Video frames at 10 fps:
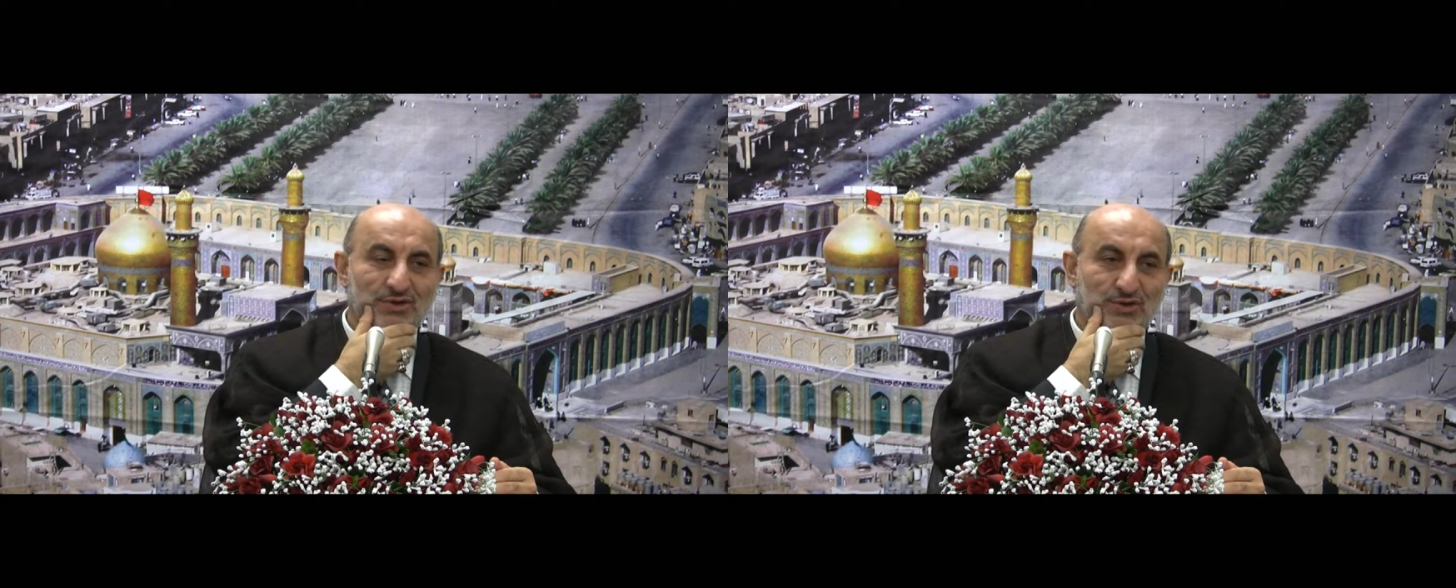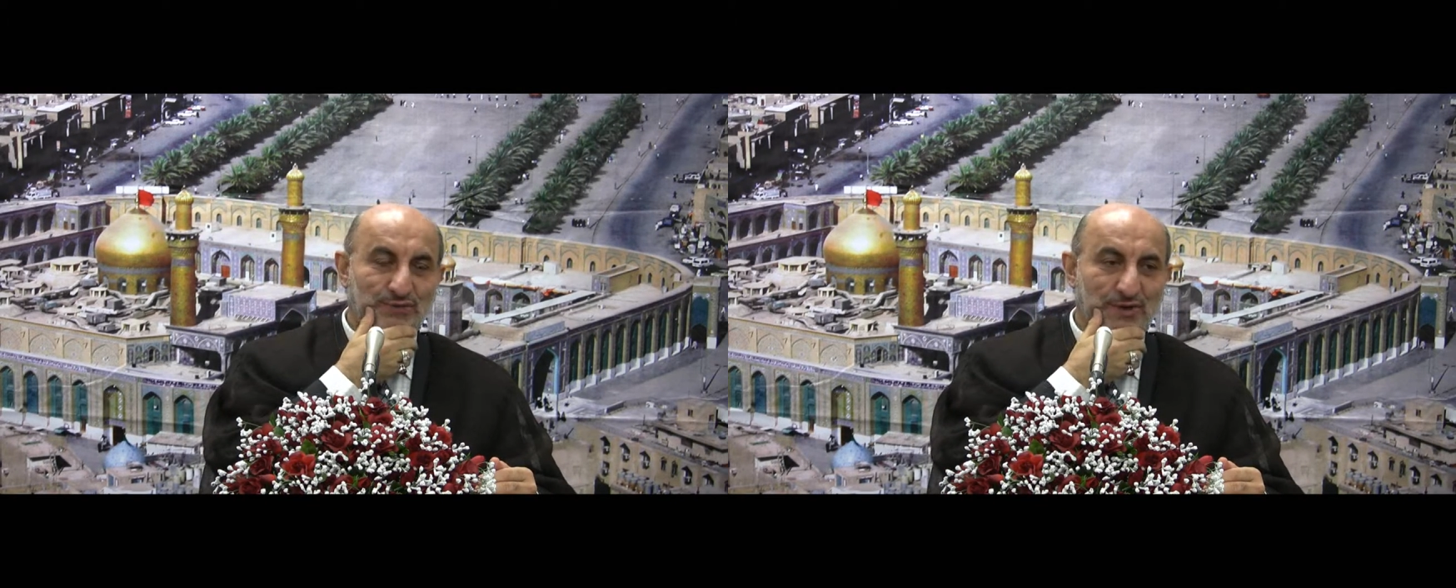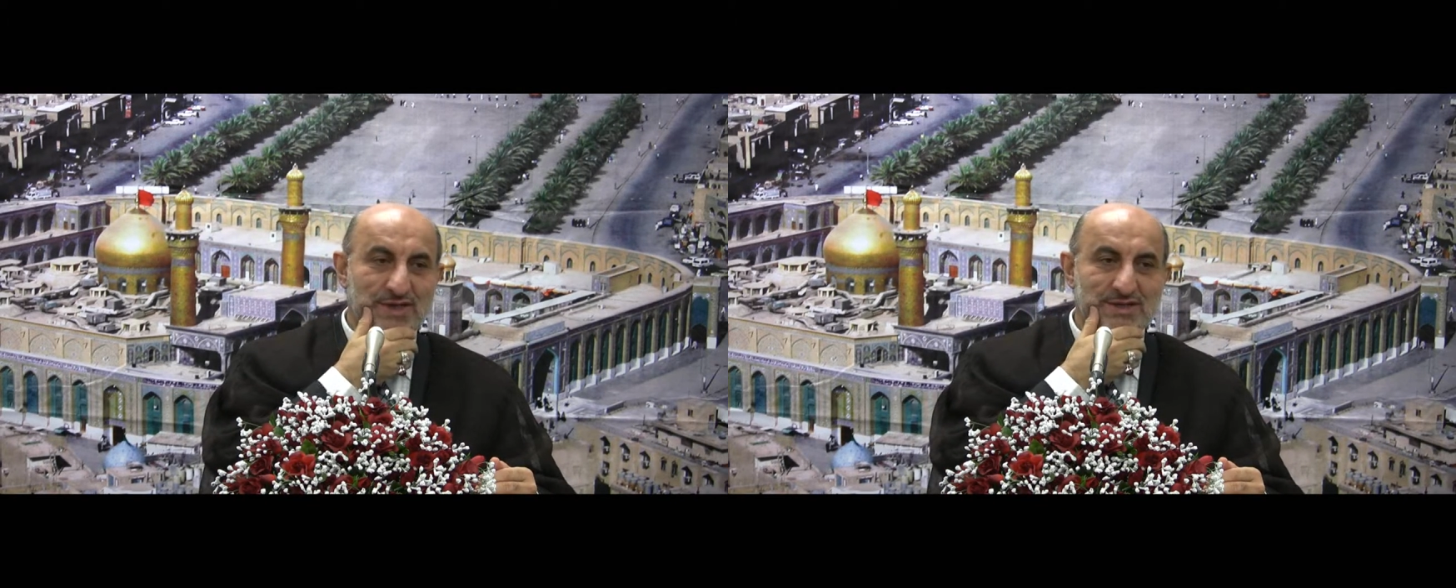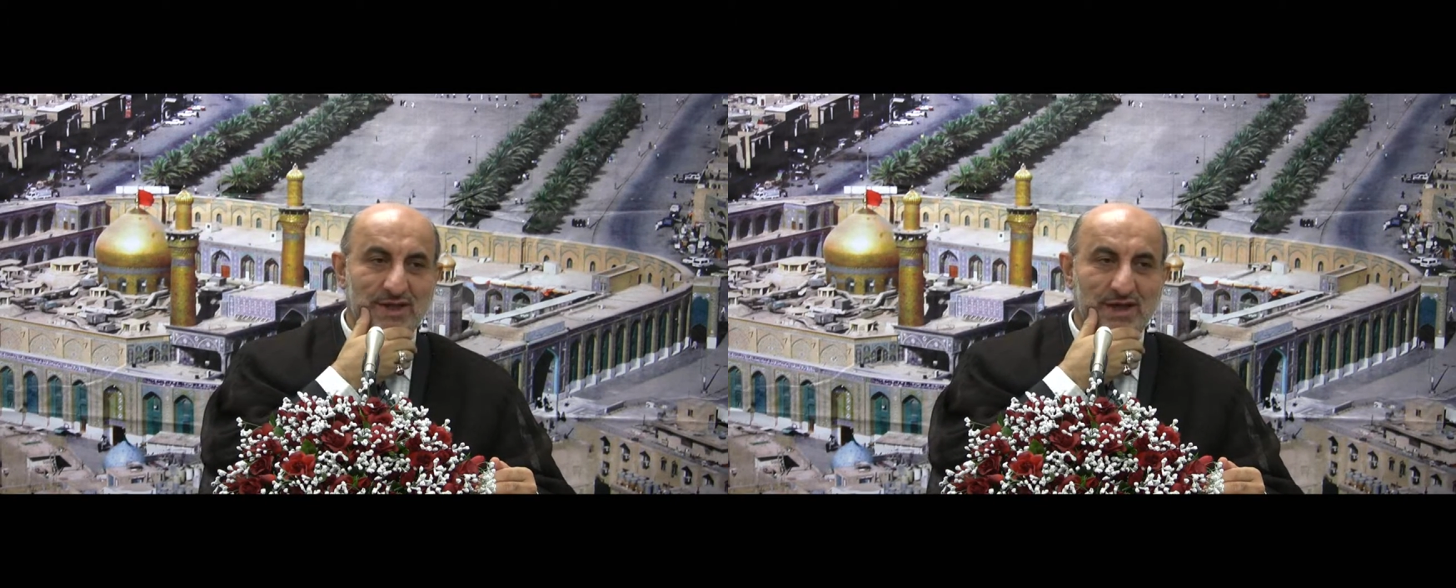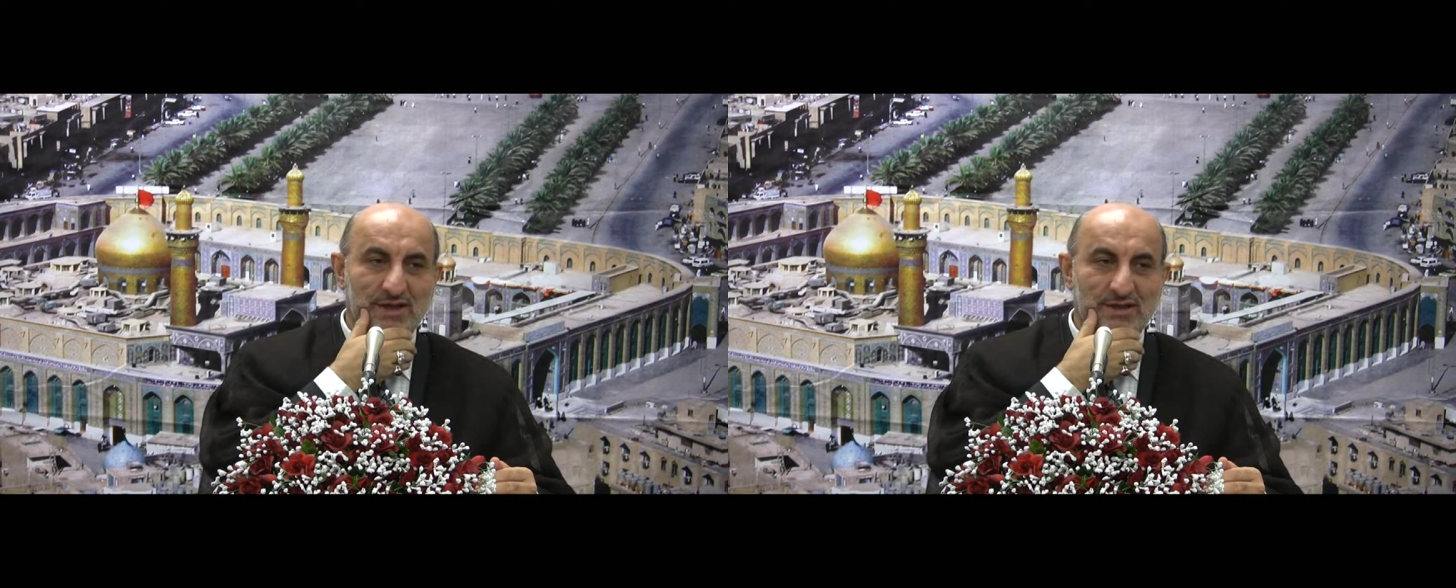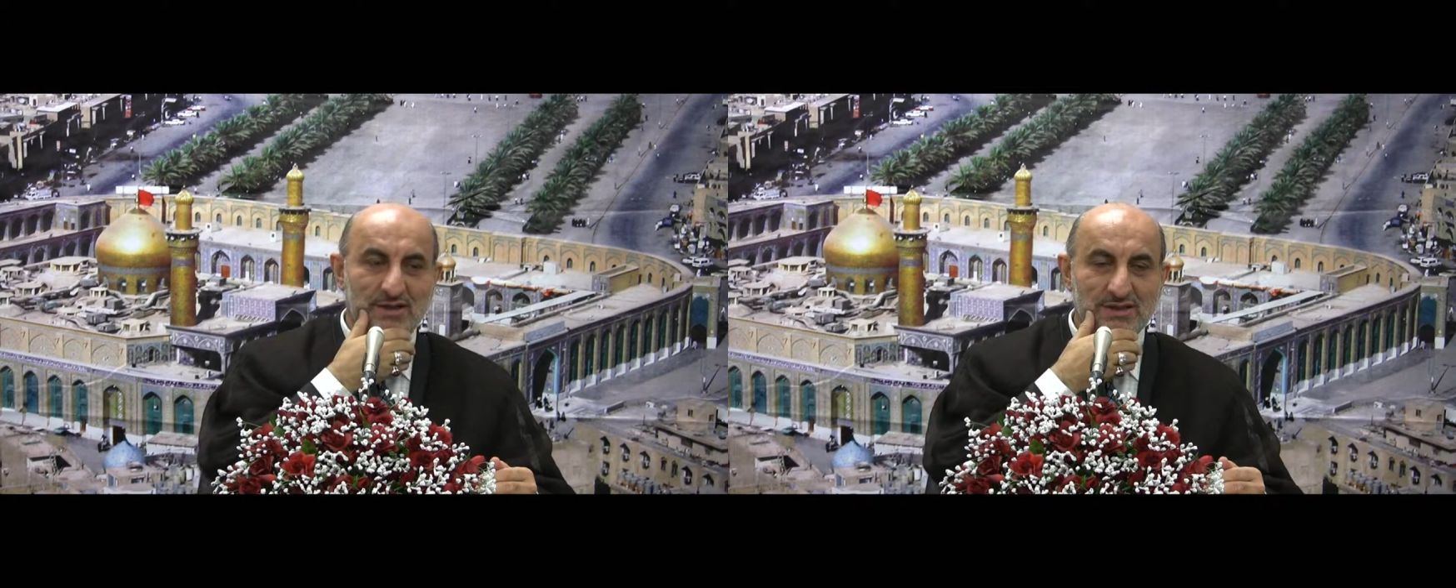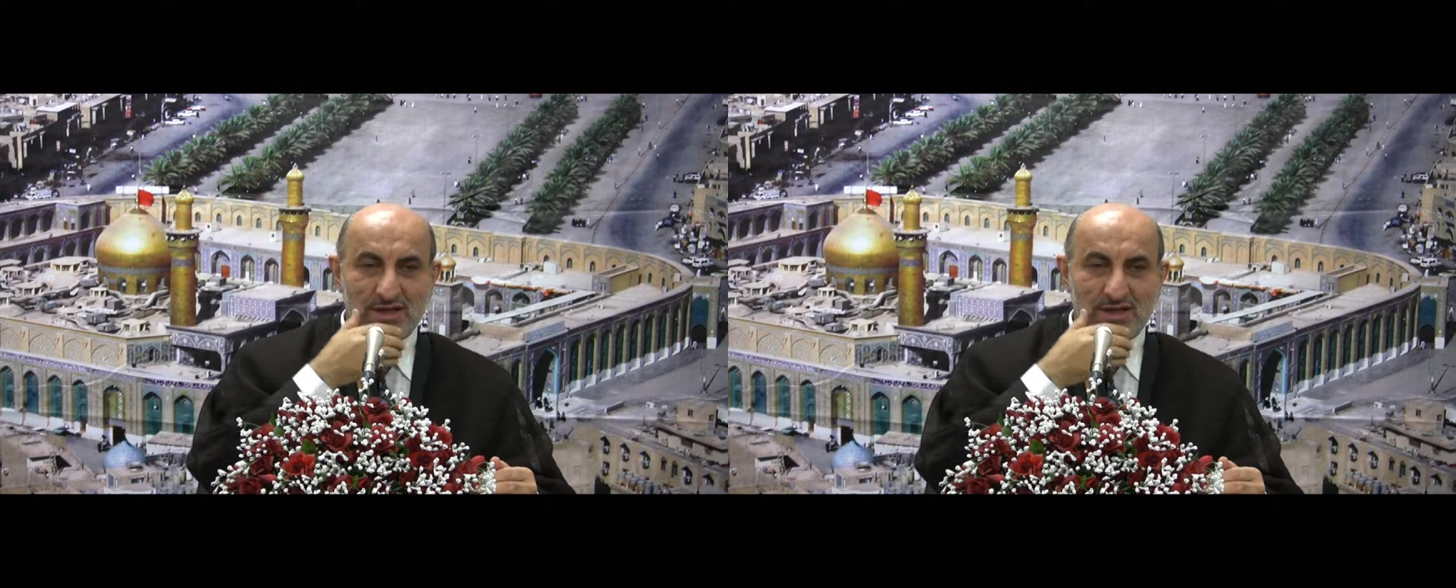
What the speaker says: to face the head.